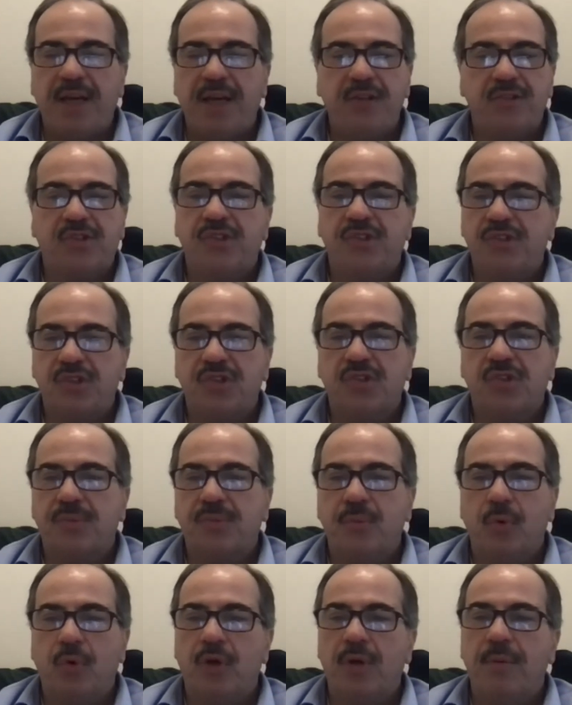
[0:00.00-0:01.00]
used to
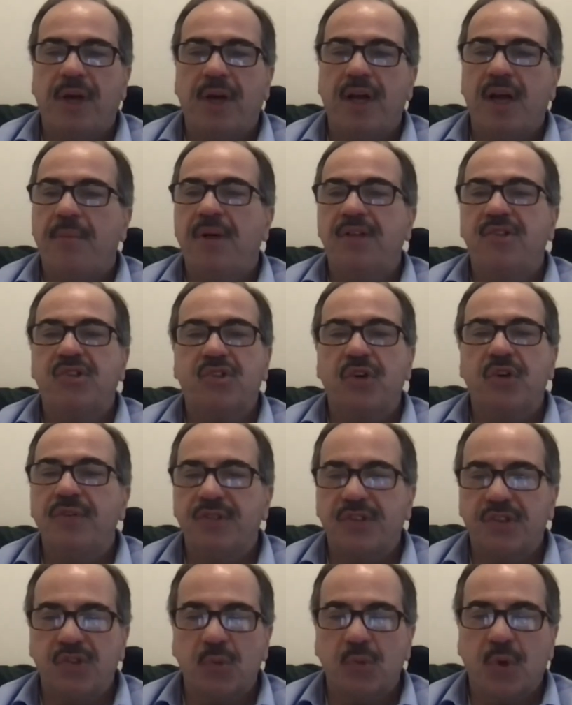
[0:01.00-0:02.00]
just worry about how my
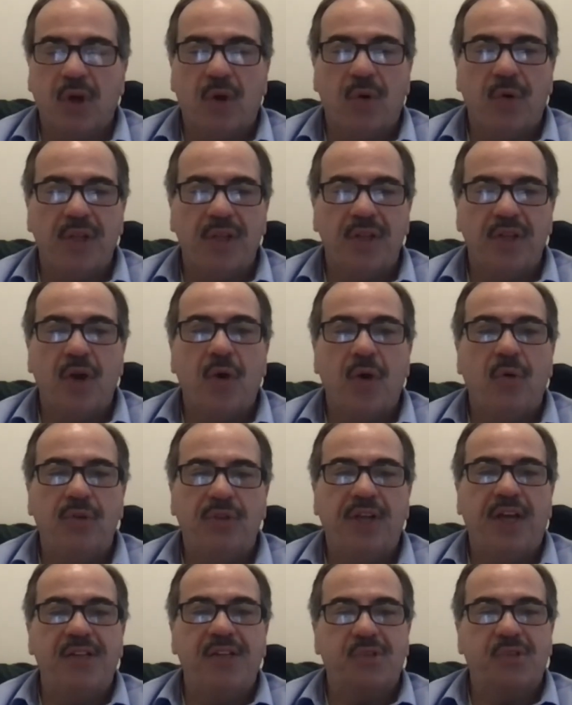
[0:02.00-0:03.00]
services were going in the
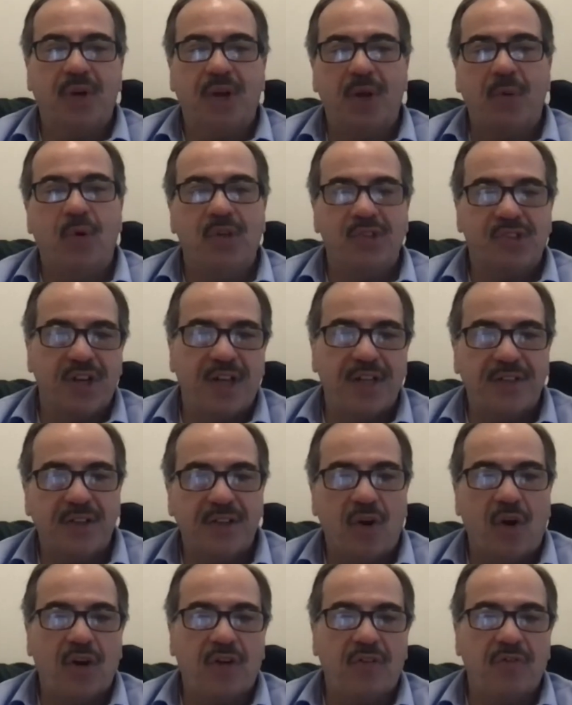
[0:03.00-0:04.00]
old days when I wasn't at
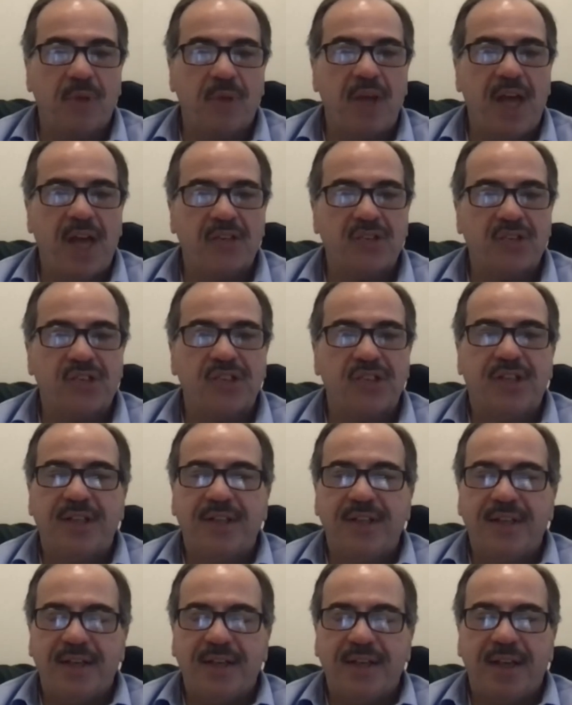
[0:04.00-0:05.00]
the Ark of Mass.
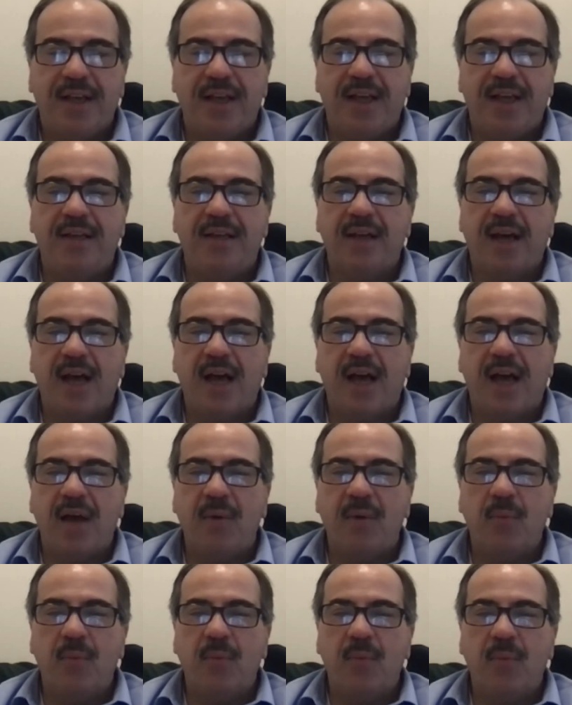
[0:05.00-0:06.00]
And
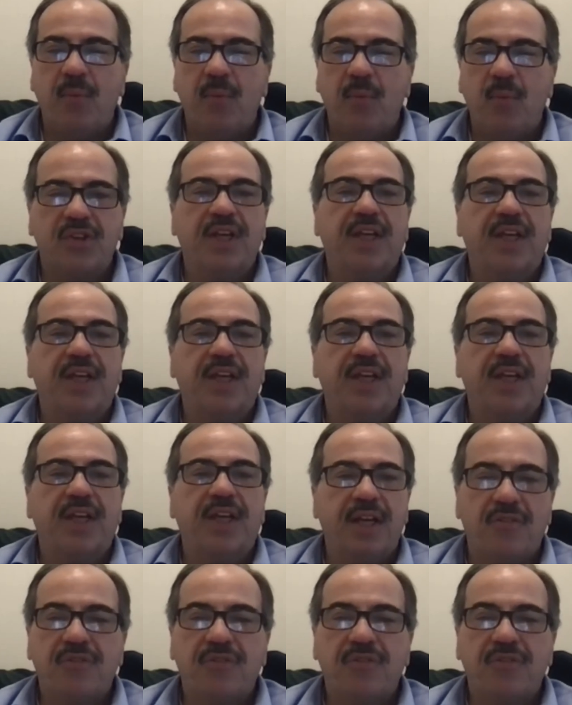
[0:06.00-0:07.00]
I wasn't
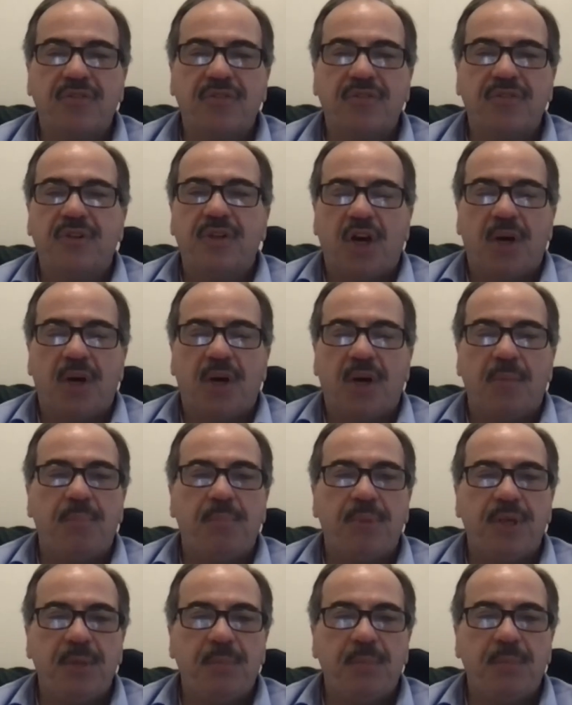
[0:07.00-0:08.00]
thinking enough
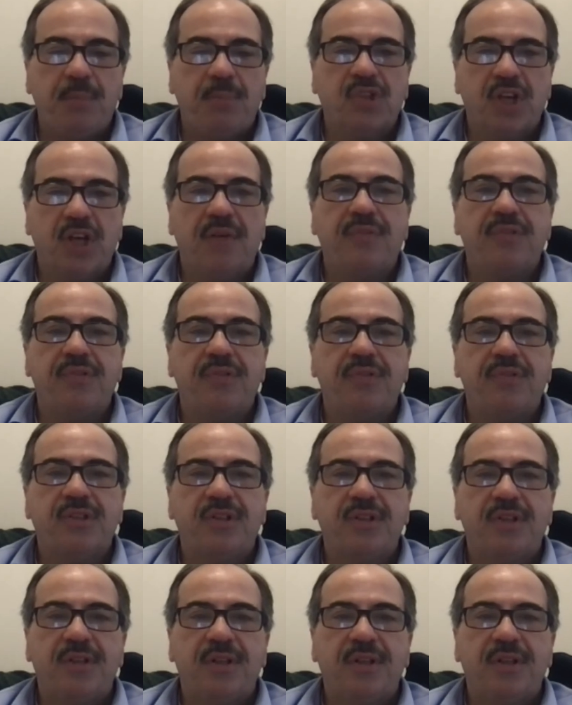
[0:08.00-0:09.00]
about people's
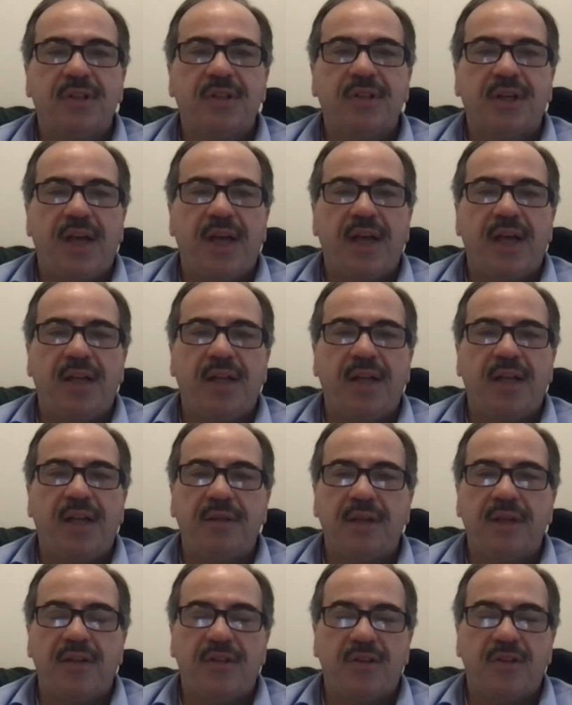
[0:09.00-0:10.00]
gifts
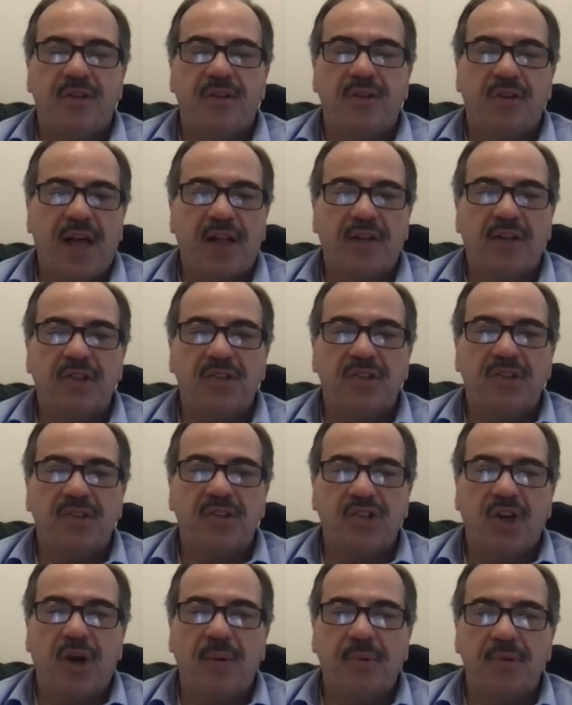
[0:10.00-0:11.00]
and their
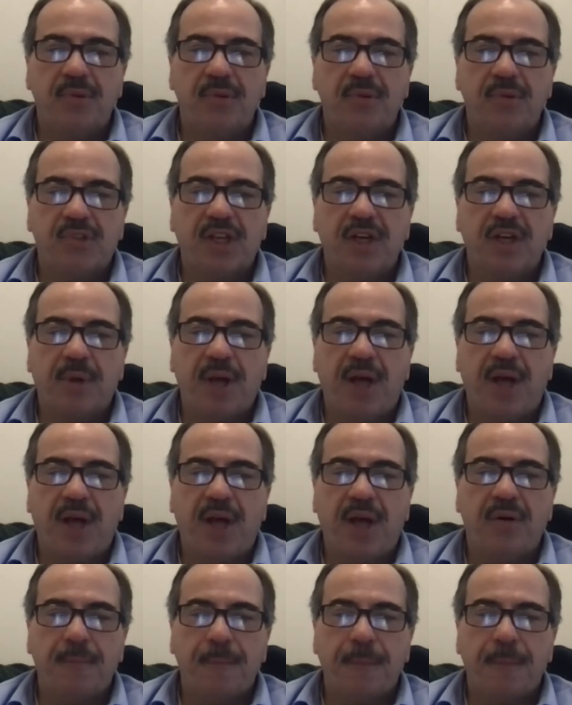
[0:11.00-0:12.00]
talents. I was
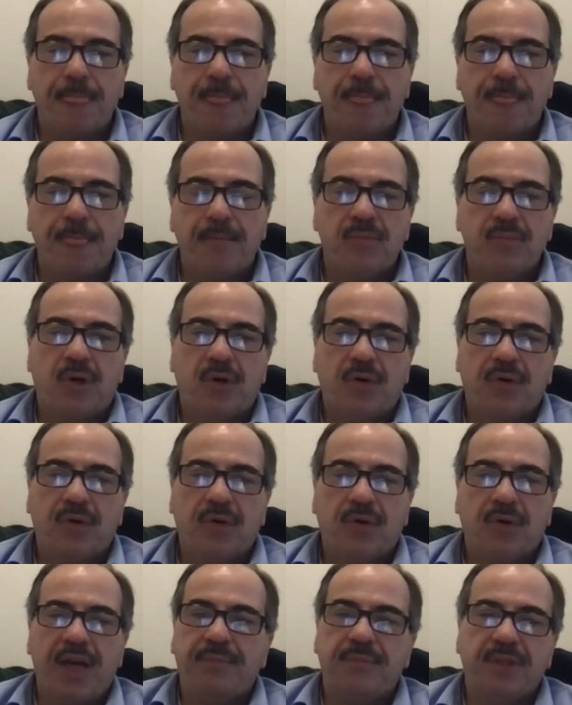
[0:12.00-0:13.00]
thinking about,
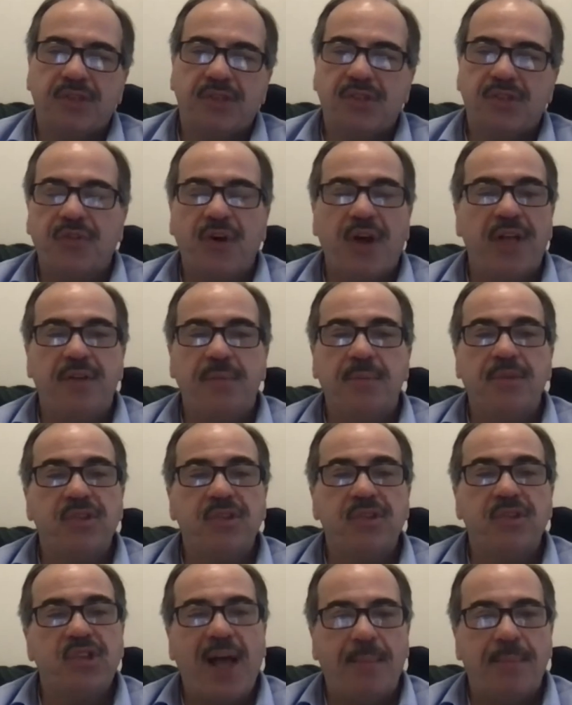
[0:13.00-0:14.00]
okay, let's
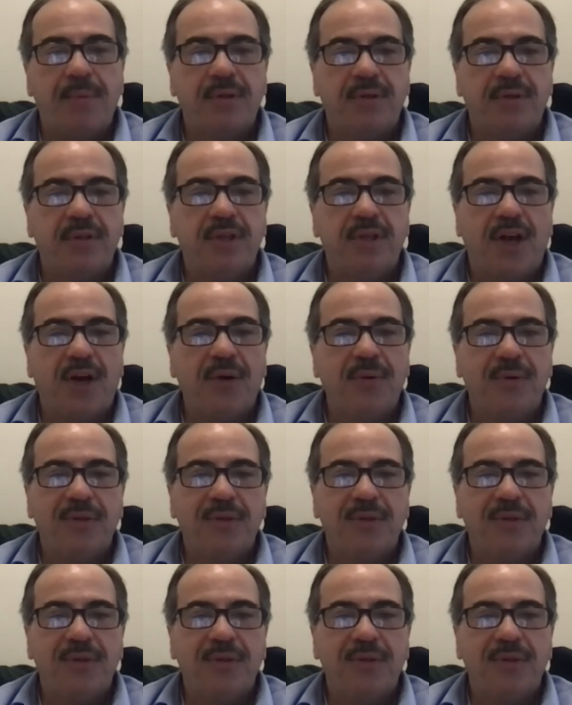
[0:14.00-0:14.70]
find them a job.